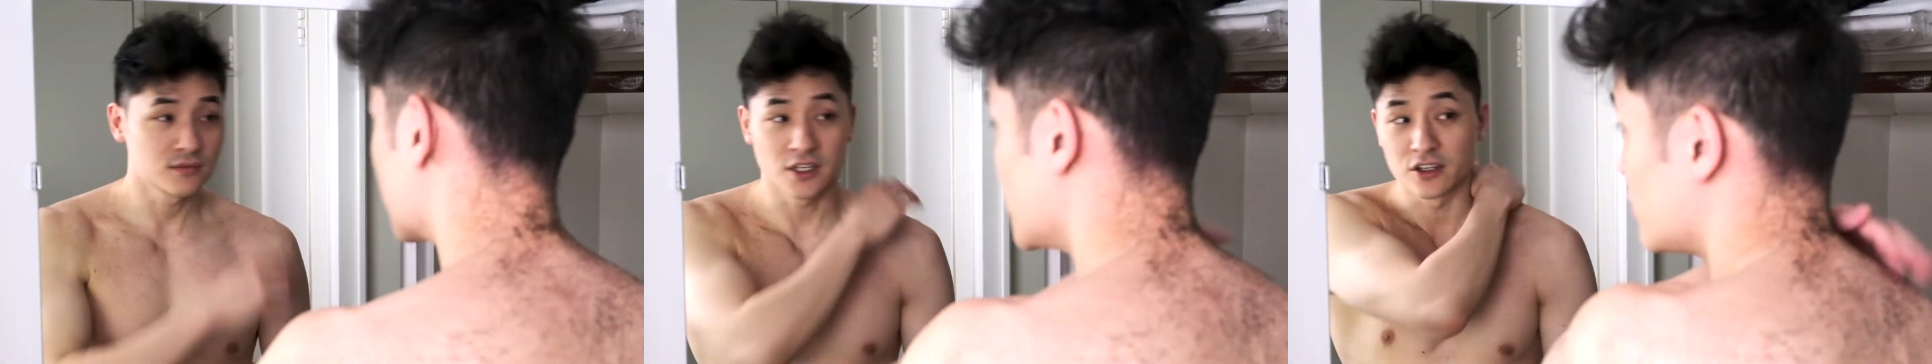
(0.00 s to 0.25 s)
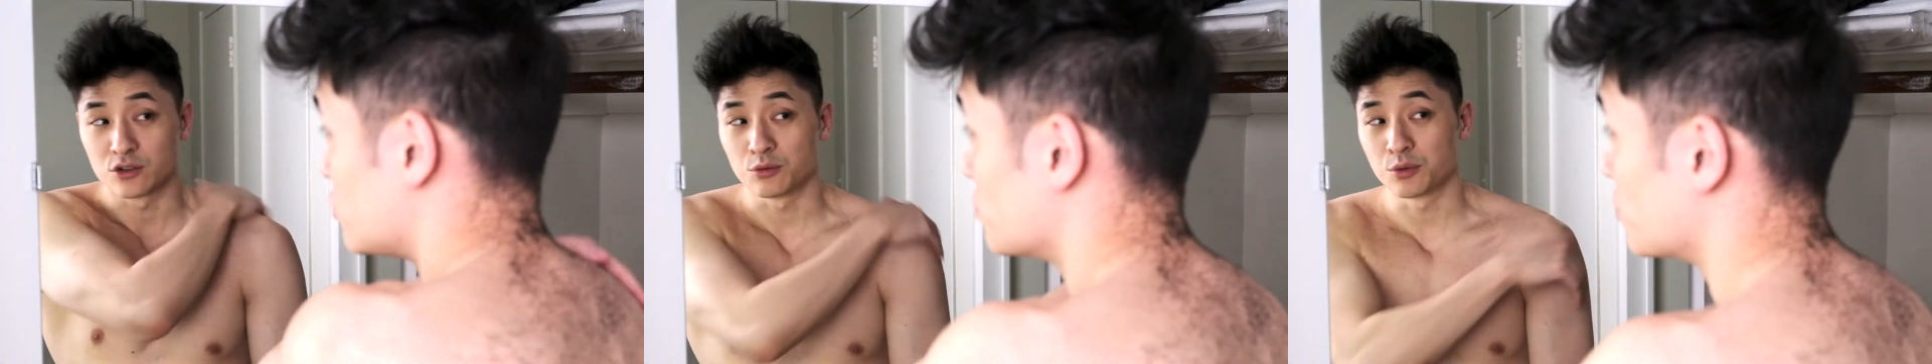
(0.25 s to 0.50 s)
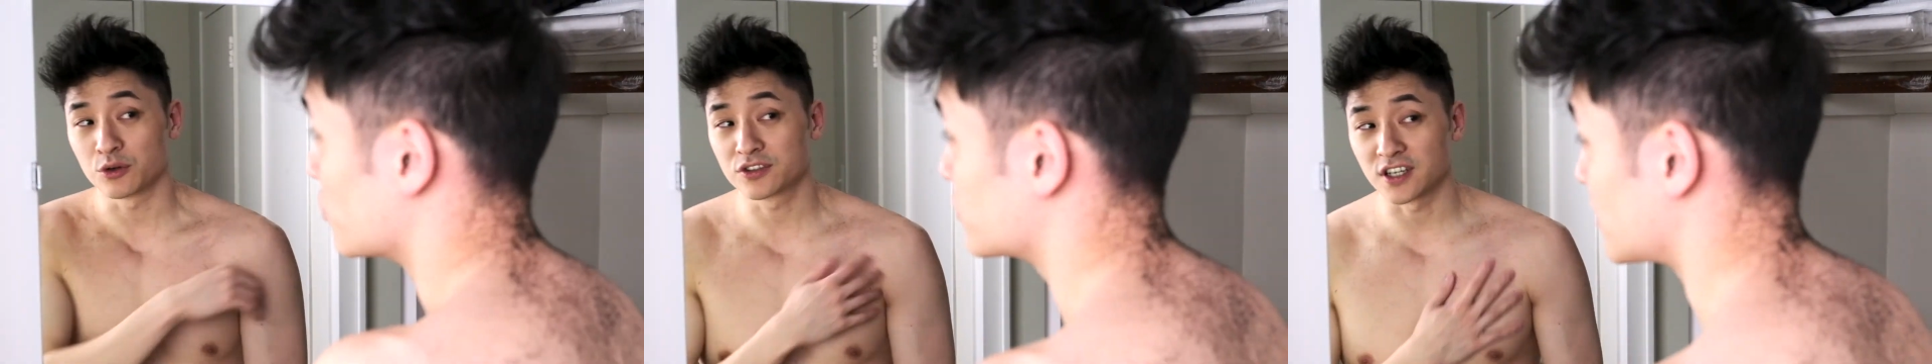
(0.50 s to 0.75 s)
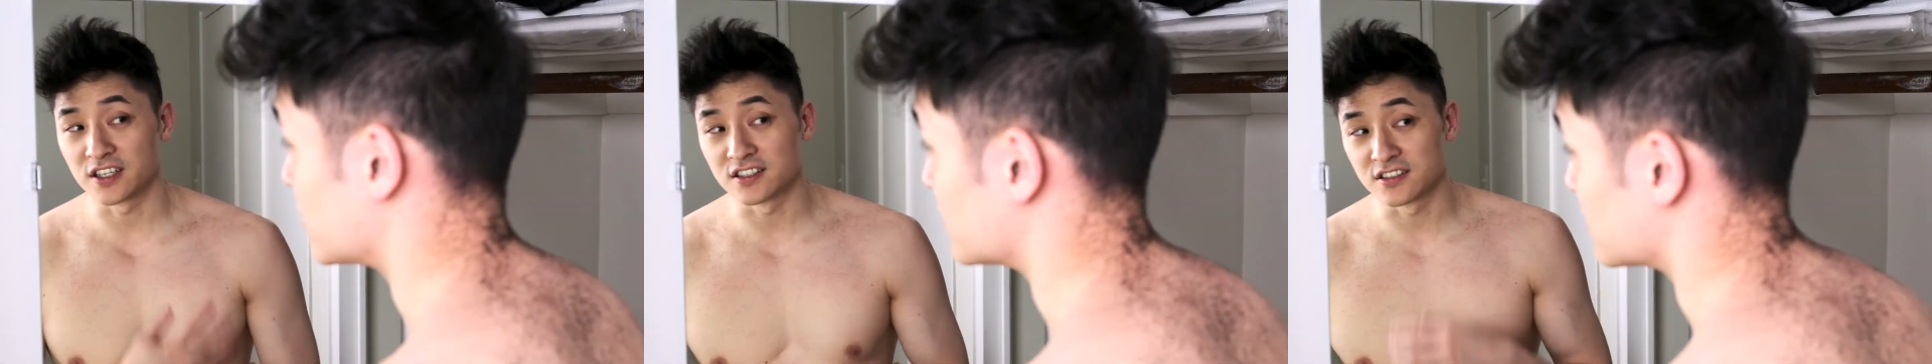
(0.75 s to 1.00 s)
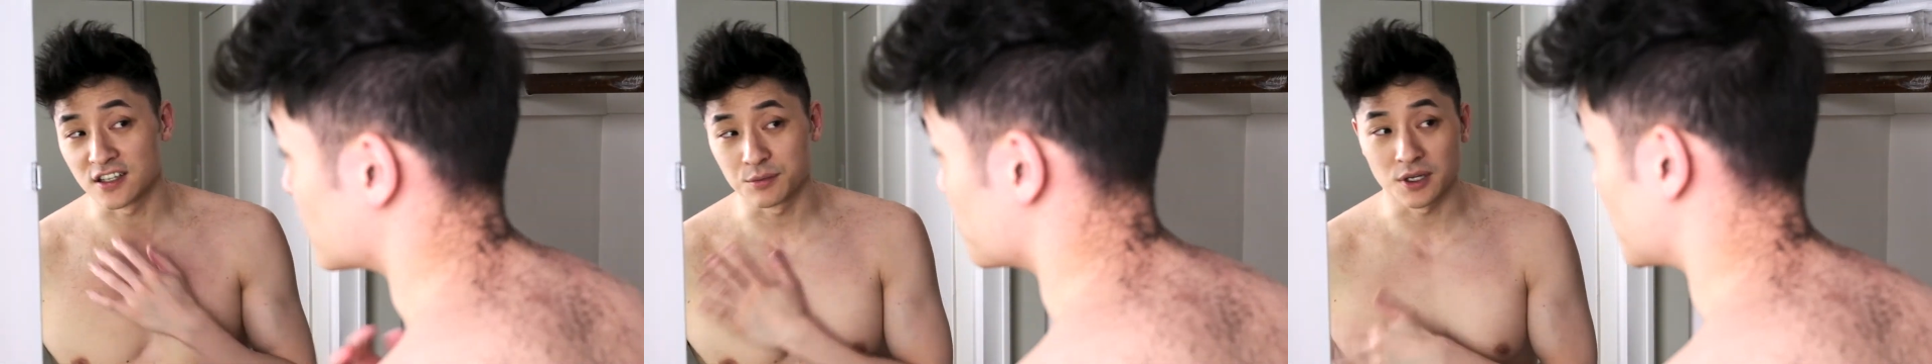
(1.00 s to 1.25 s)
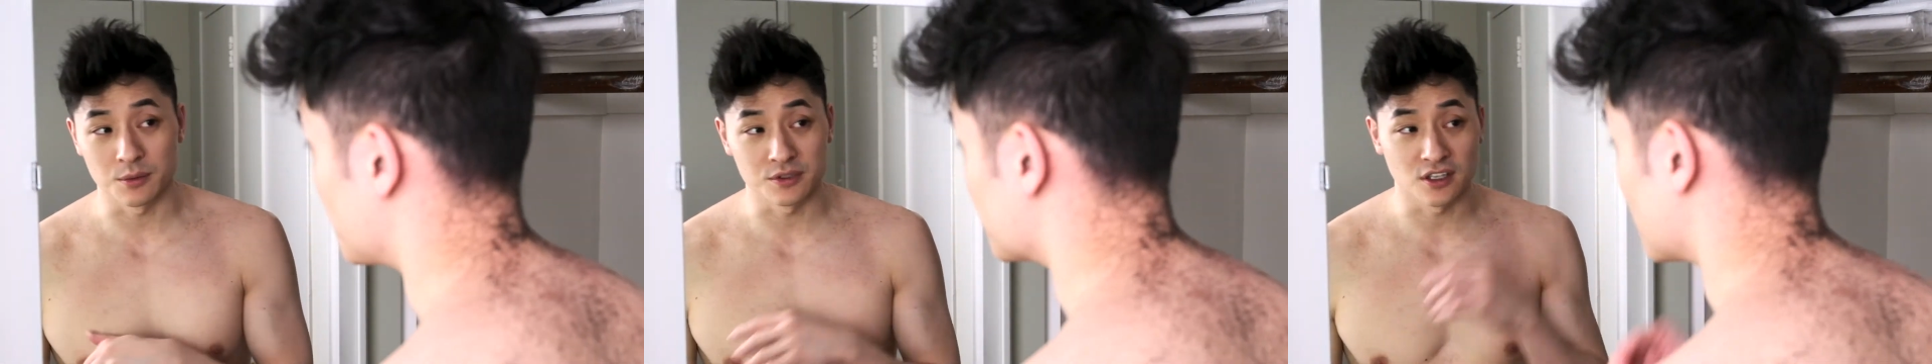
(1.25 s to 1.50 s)
Yeah, doing both sides at the same
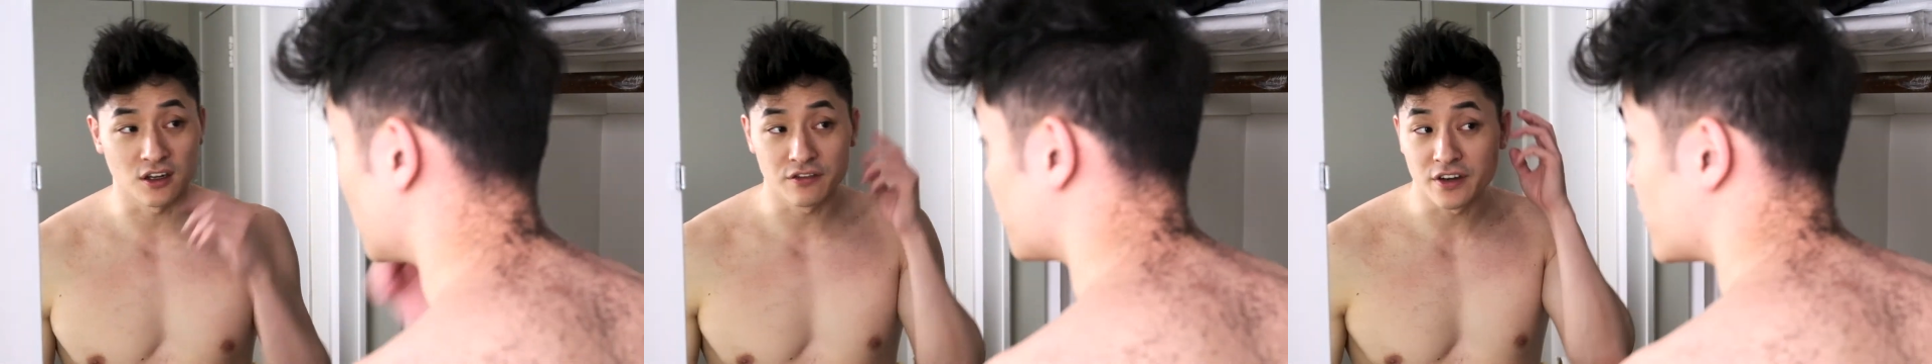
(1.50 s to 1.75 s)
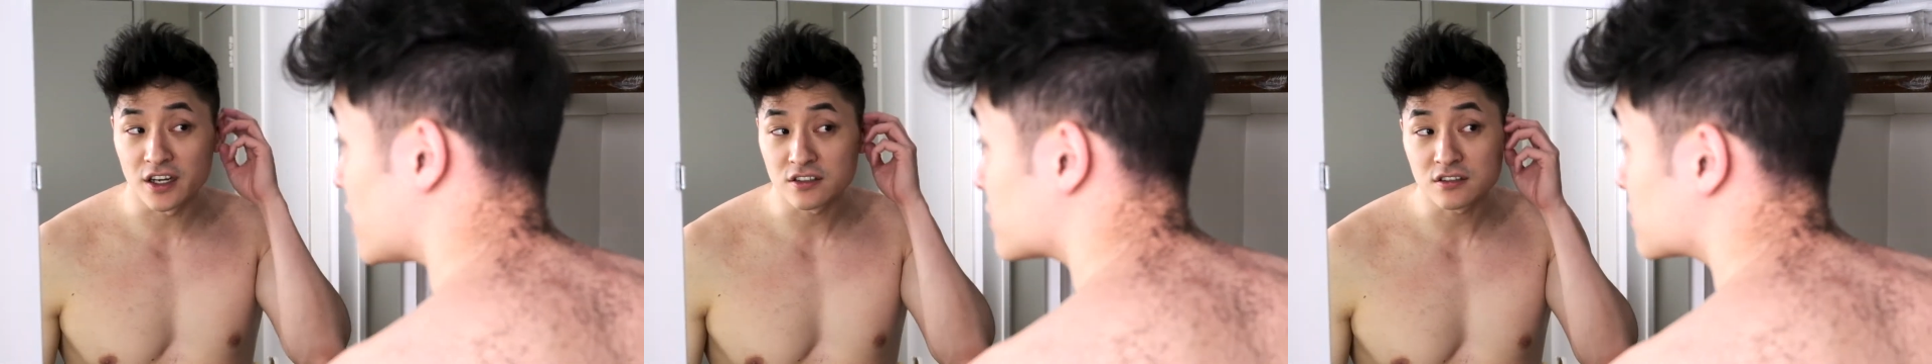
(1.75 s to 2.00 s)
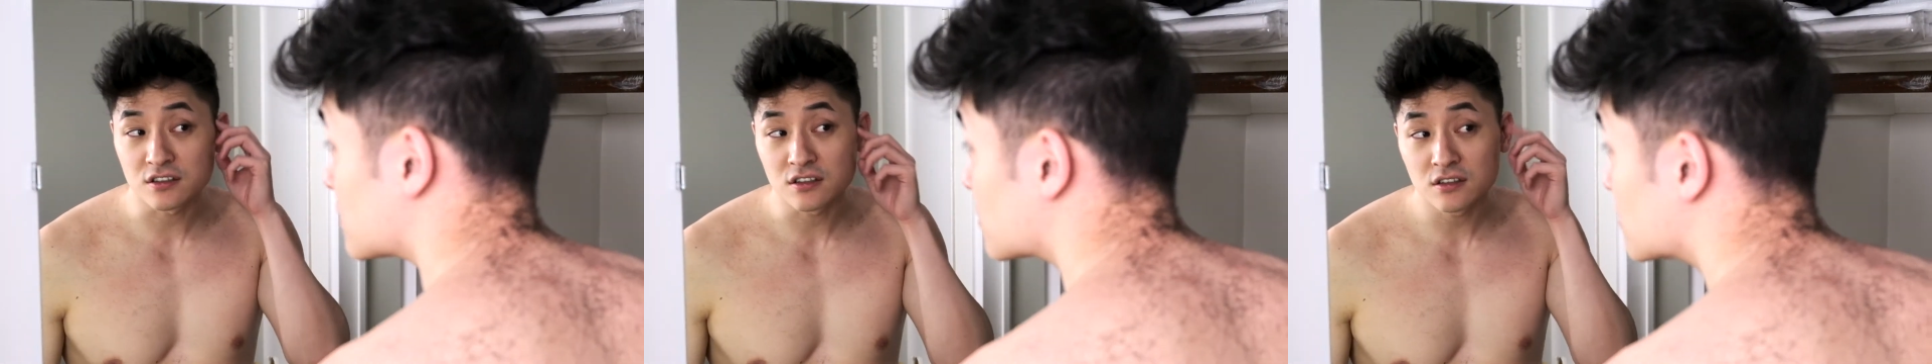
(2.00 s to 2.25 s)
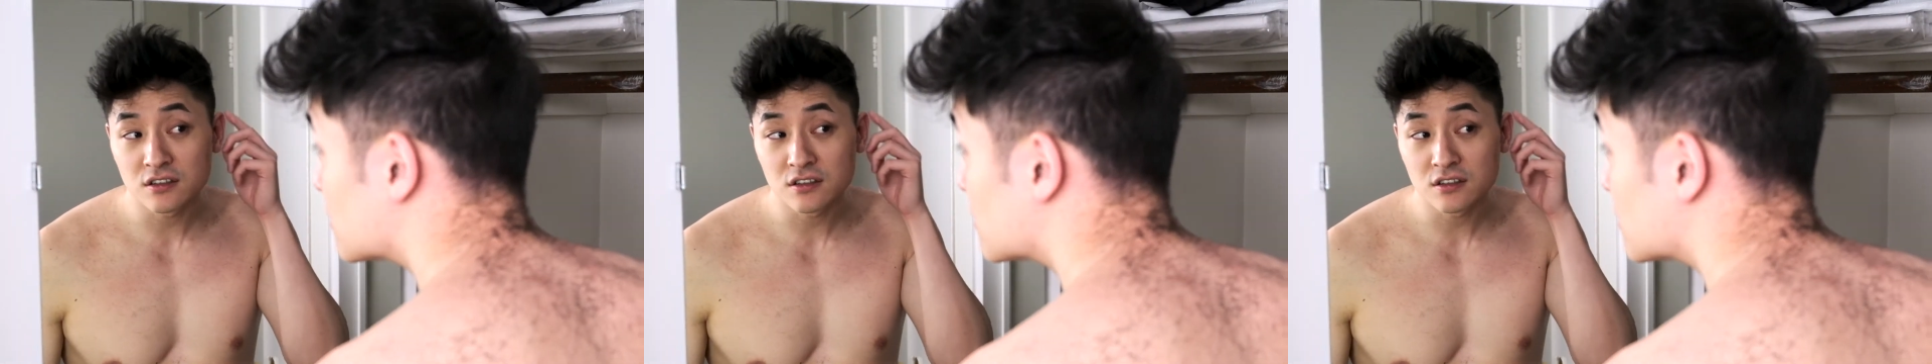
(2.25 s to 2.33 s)
time is a lot faster.